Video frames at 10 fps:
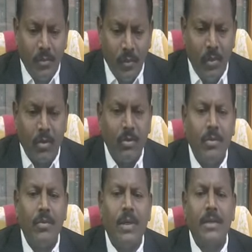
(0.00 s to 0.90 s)
4
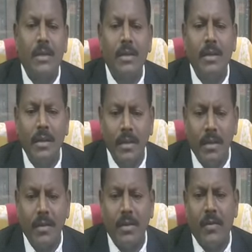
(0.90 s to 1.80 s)
was
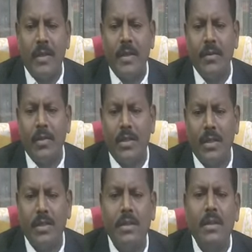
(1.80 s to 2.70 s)
Indra Sawhney
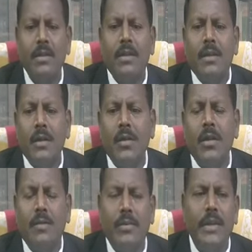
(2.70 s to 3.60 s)
versus Union
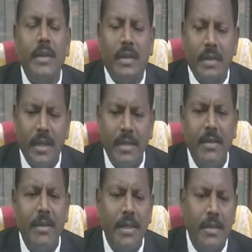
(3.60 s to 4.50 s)
of India
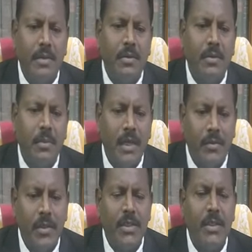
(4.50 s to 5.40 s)
1992 by
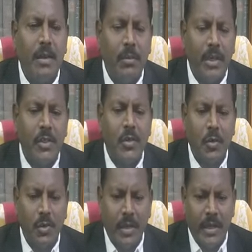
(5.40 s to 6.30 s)
which the apex
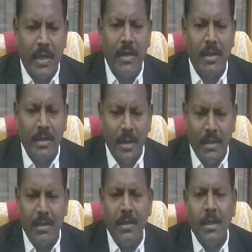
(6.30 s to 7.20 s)
court held that
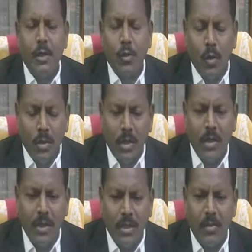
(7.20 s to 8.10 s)
total
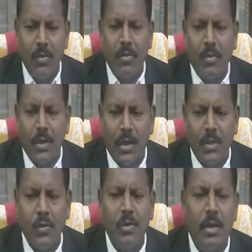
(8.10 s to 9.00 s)
reserved quota
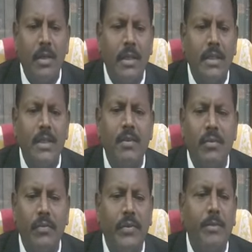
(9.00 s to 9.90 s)
should not exceed
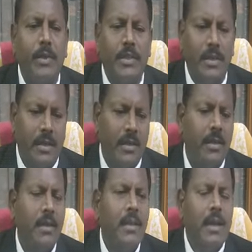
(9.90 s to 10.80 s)
50%
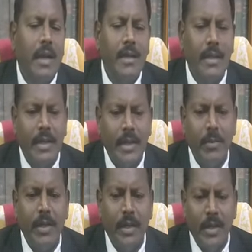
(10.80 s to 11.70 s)
and the
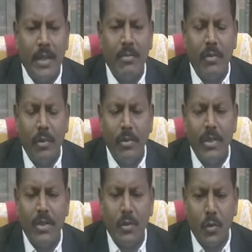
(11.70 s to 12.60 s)
creamy layer of
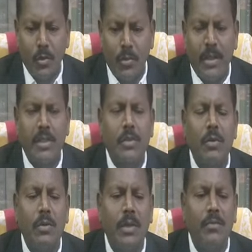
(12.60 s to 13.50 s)
OBCs should be
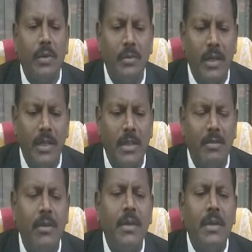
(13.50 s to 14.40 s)
excluded from the list
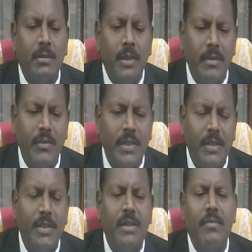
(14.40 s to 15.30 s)
of
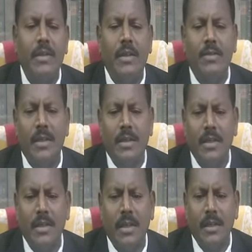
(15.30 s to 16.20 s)
beneficiaries of
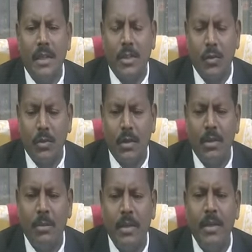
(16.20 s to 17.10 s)
reservations and there should
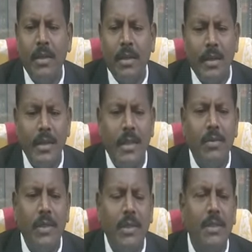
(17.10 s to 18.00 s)
not be
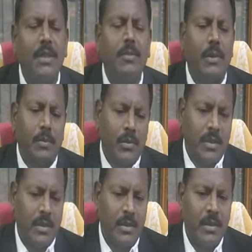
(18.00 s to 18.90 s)
reservations in
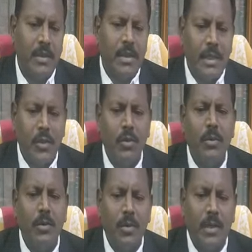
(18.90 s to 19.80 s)
promotions. It should
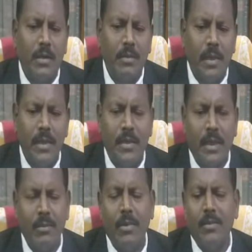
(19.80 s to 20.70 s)
be noted, by the
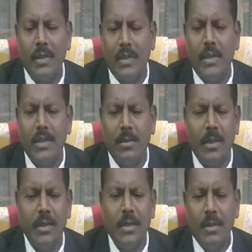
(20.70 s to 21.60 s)
time of this
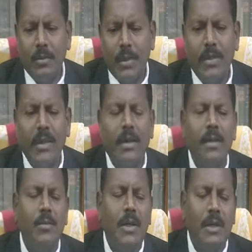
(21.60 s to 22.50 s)
judgment, basing on
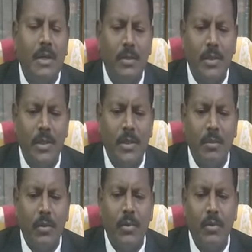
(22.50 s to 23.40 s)
the Mandal Commission
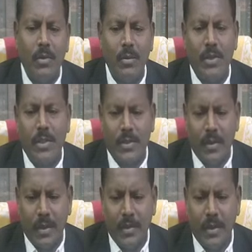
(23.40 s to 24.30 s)
report, OBCs
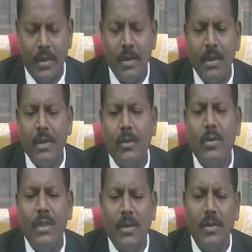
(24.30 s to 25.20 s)
were given
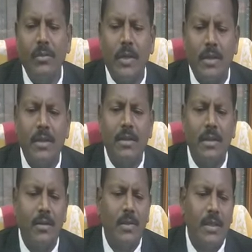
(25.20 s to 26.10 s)
27%
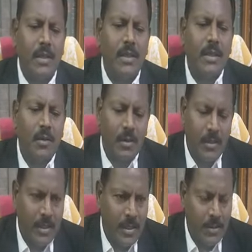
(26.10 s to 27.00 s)
reservation in
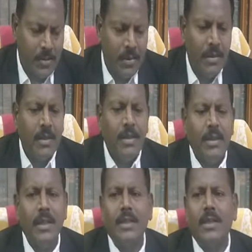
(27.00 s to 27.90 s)
government jobs the